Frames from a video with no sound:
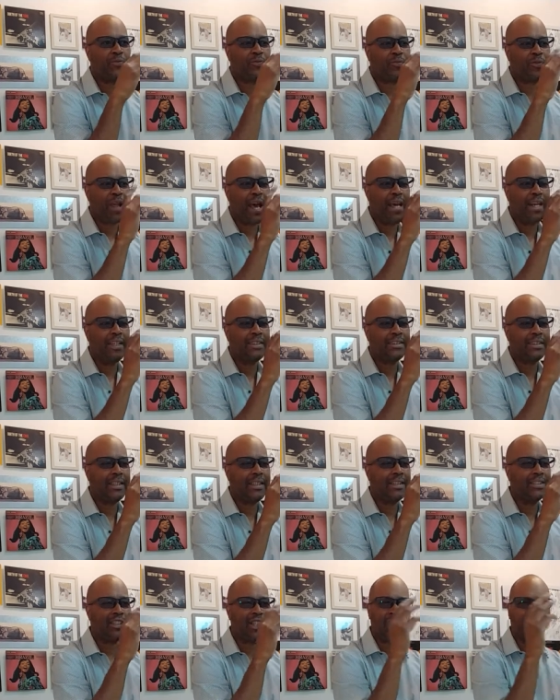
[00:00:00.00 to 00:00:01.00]
flight
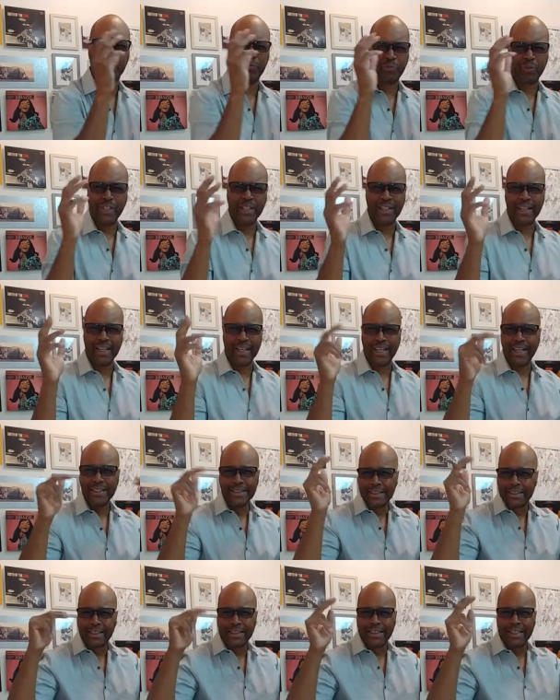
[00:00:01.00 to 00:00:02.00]
attendants are really
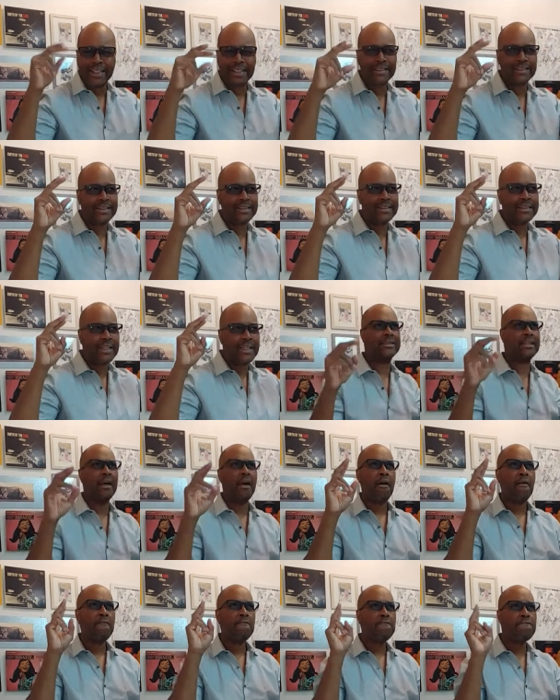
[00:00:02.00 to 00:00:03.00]
into this
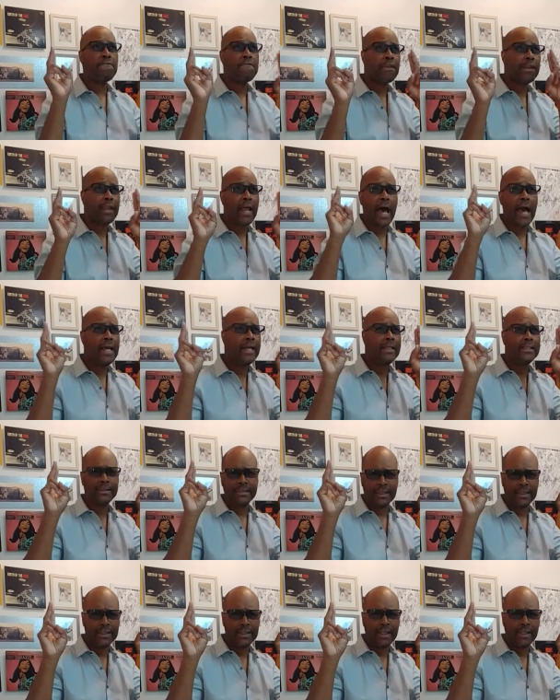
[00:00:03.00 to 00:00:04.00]
flight
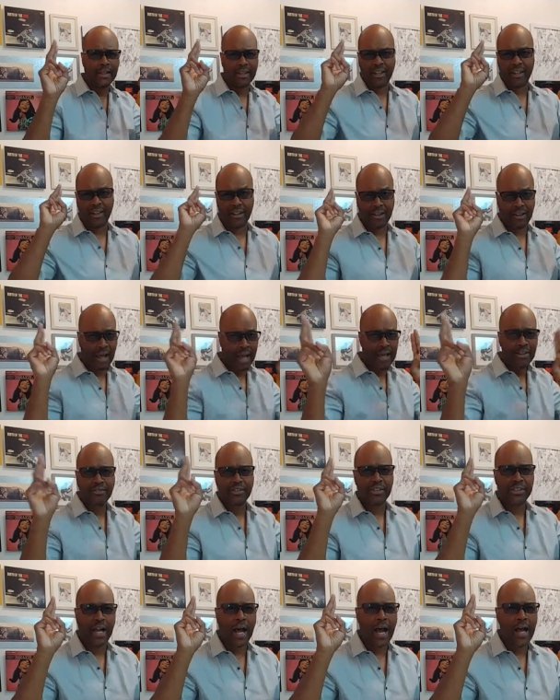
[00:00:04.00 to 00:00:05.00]
attendant
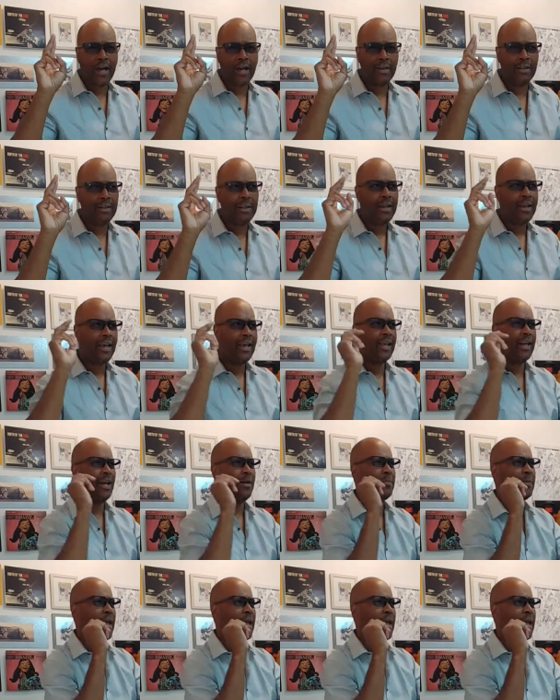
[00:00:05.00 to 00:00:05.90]
lifestyle. And I'm